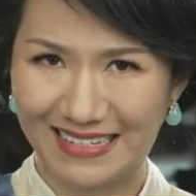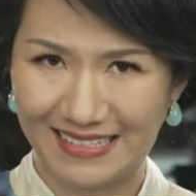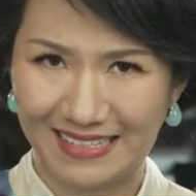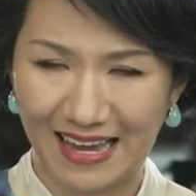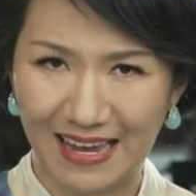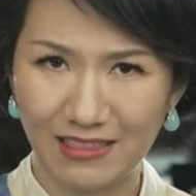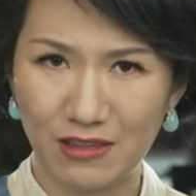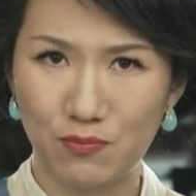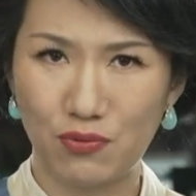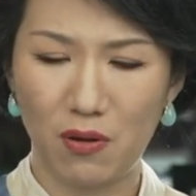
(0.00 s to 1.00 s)
Is that
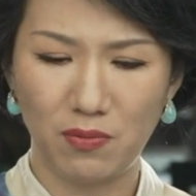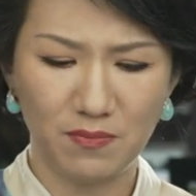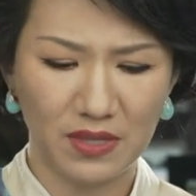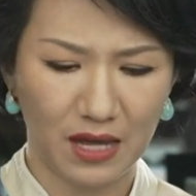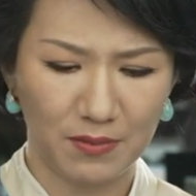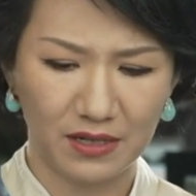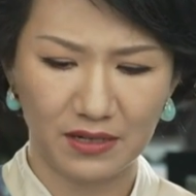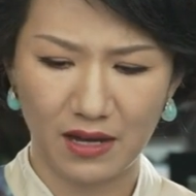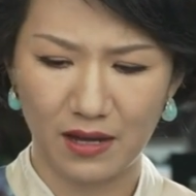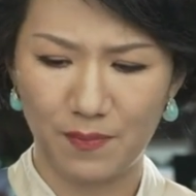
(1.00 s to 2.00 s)
the problem? I
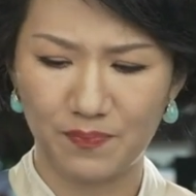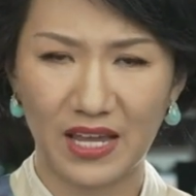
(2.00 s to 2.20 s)
mean, um,